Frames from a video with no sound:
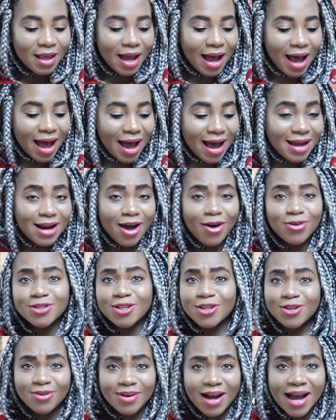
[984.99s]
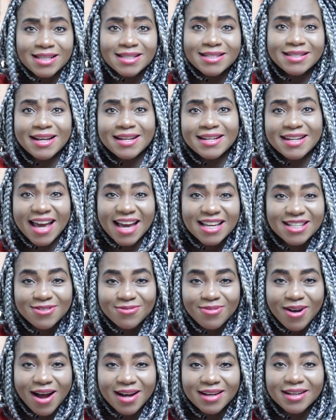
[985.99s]
and I'll see you guys in the
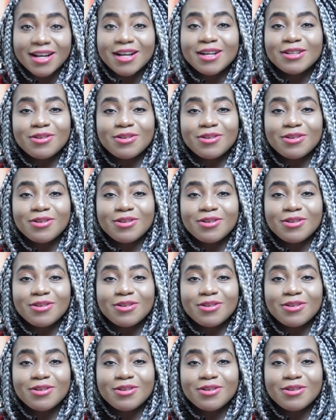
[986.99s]
next one.